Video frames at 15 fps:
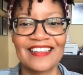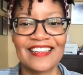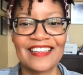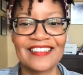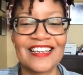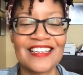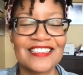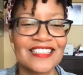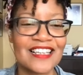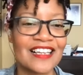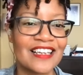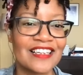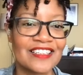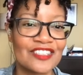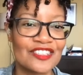It does sound
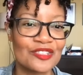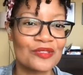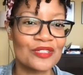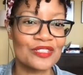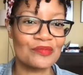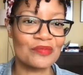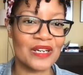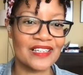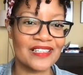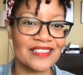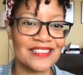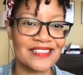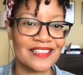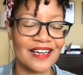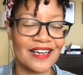like you're doing too
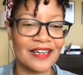much.